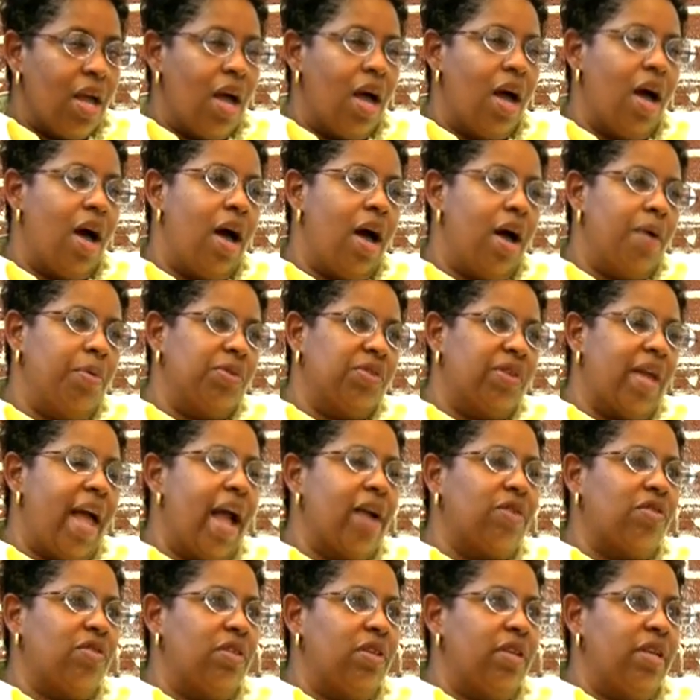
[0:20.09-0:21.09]
I was
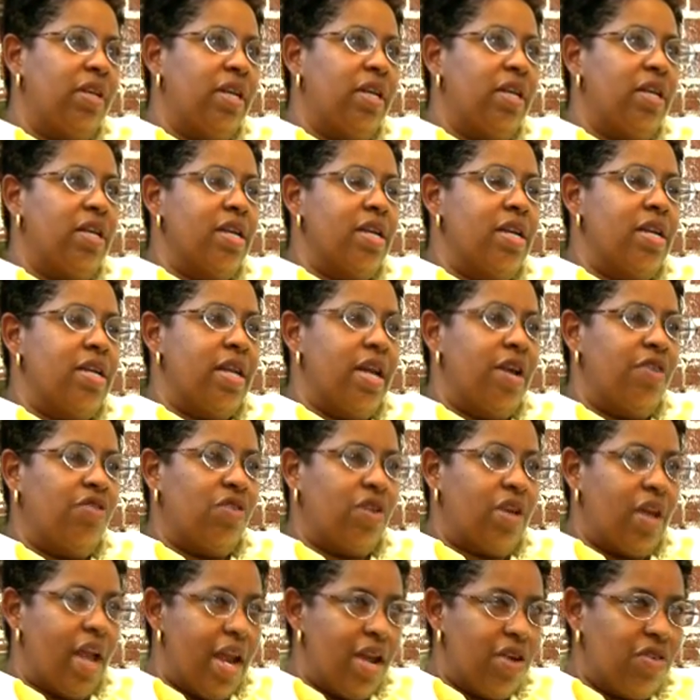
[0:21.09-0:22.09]
actually in
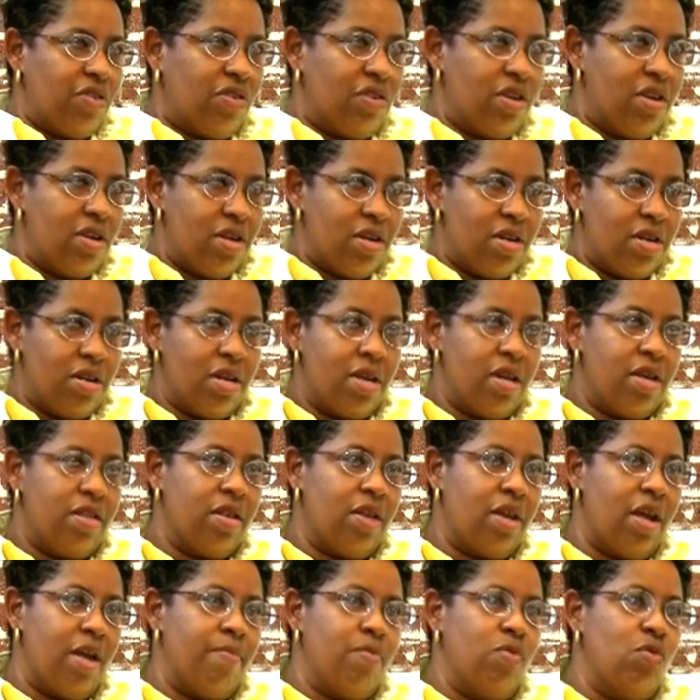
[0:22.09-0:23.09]
education, and
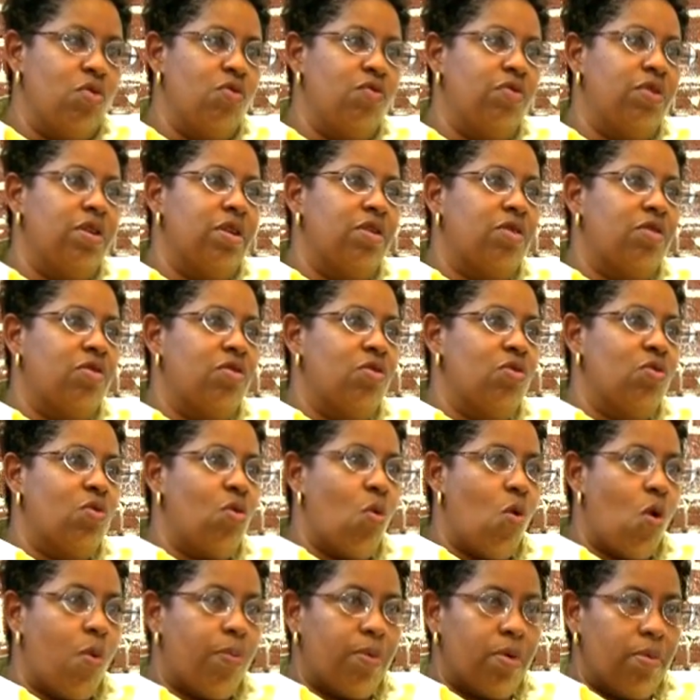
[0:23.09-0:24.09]
then I moved into
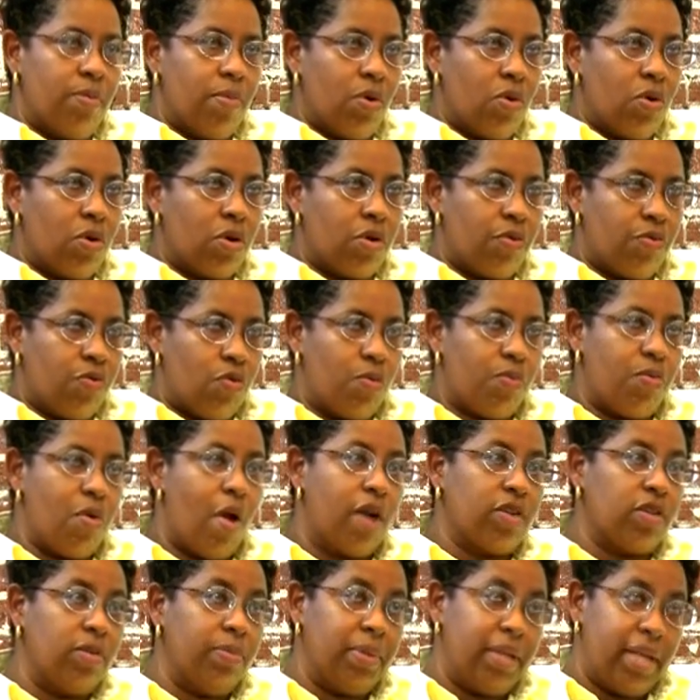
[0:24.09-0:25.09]
corporate America for
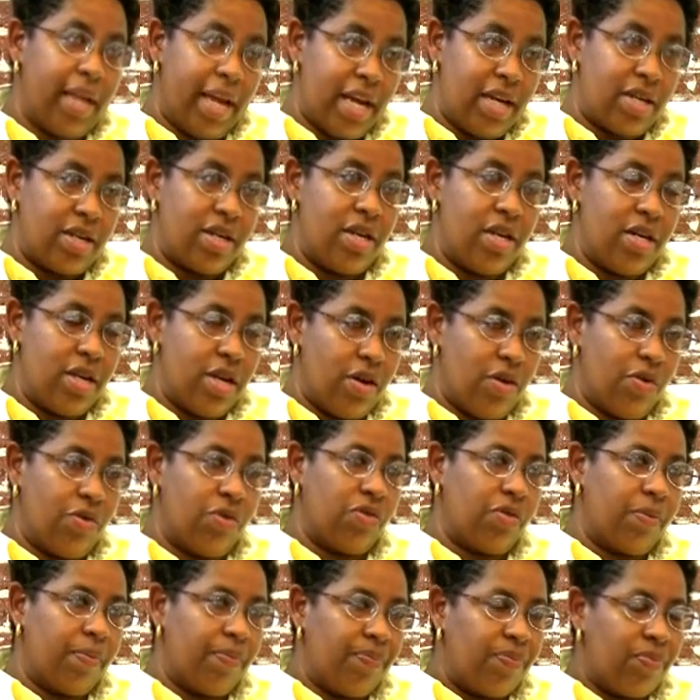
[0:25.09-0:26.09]
approximately 18
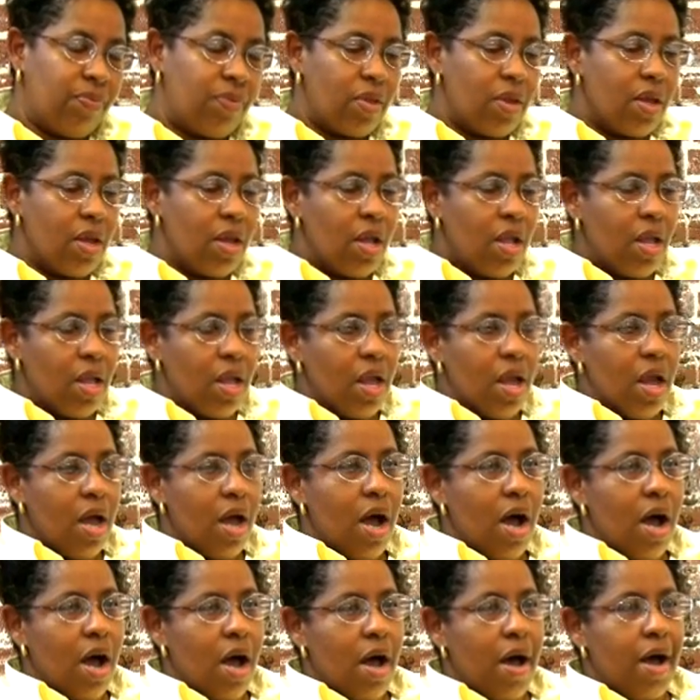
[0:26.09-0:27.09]
years.
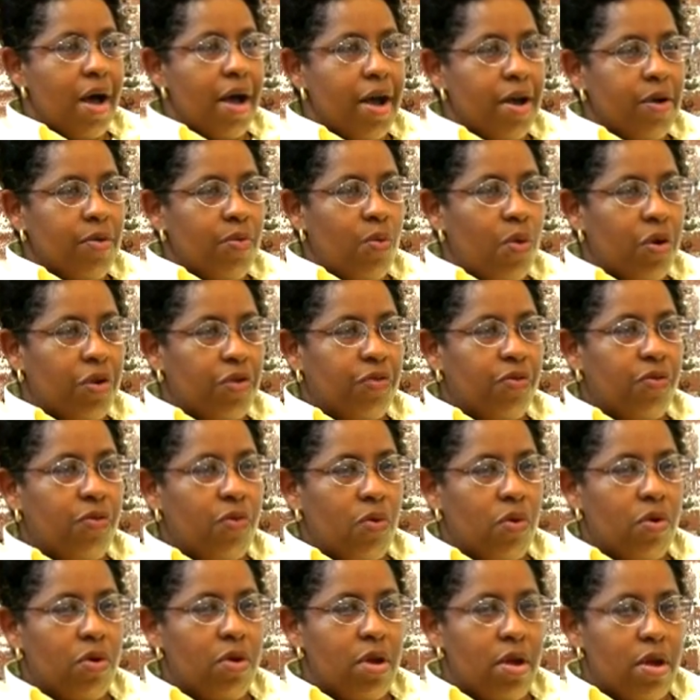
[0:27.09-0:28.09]
I worked
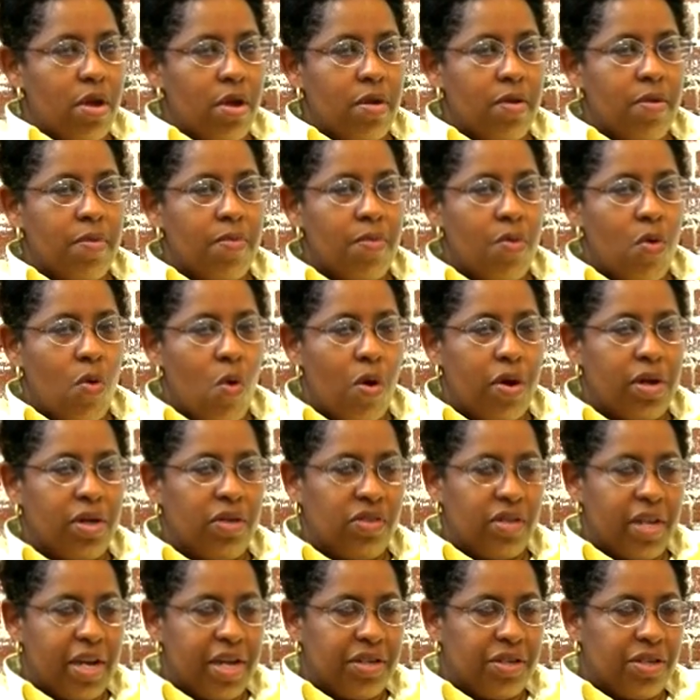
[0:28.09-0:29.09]
for
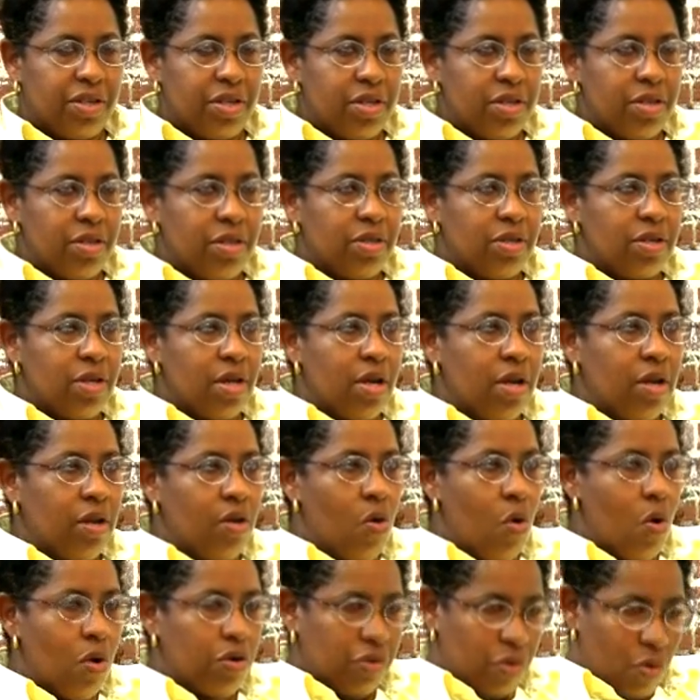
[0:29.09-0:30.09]
organizations,
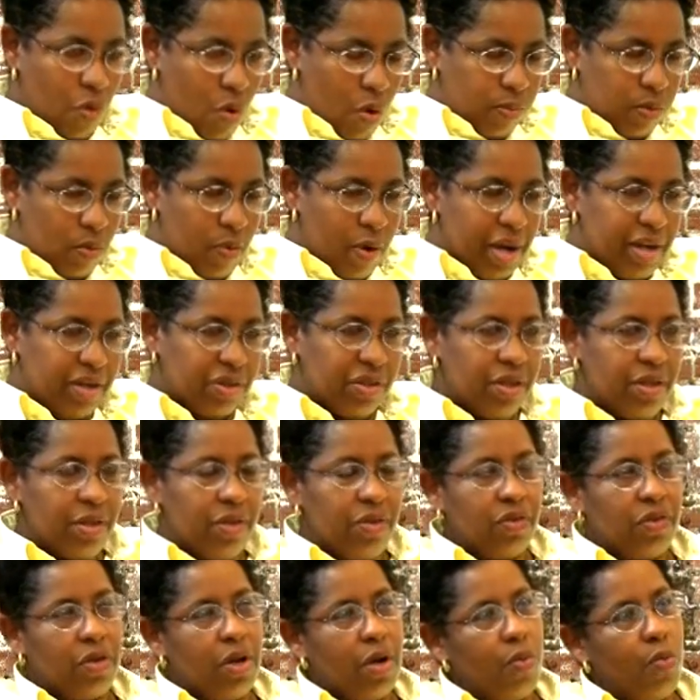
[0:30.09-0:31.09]
large
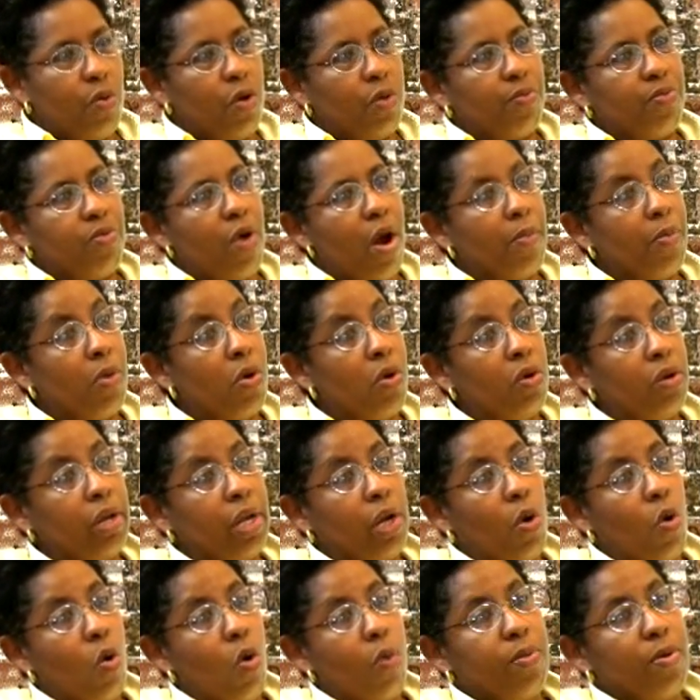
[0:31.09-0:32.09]
corporations. I worked
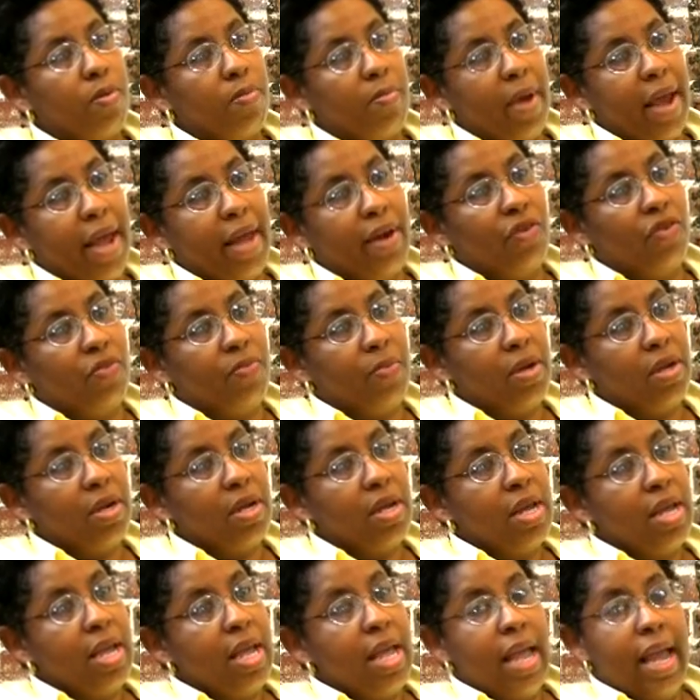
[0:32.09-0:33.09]
primarily in corporate
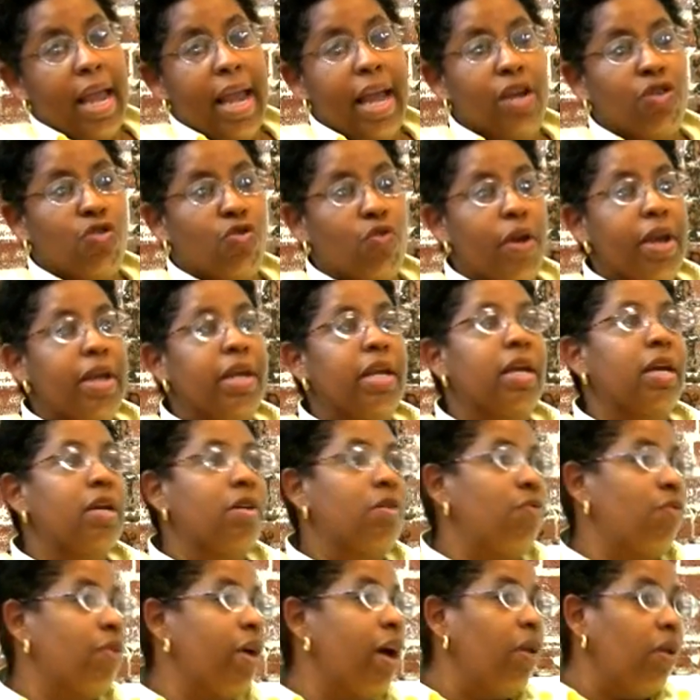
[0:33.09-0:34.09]
management and training
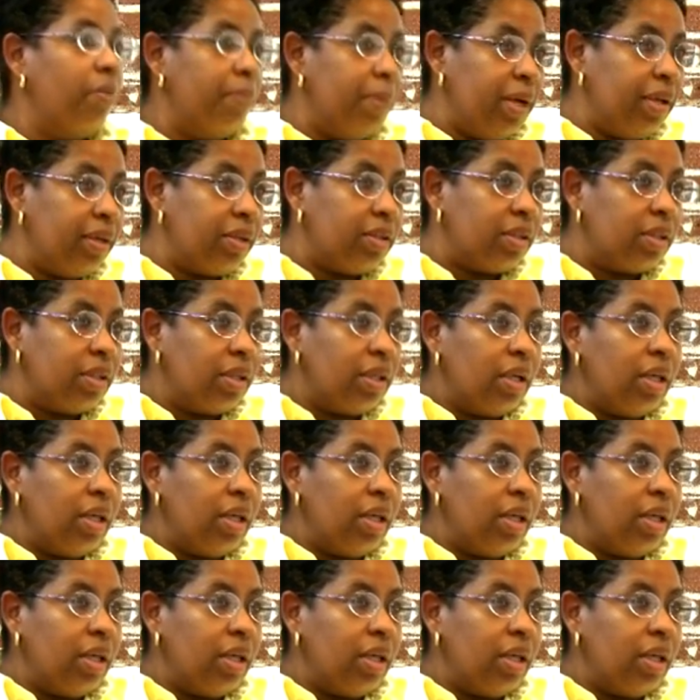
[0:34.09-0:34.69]
and development.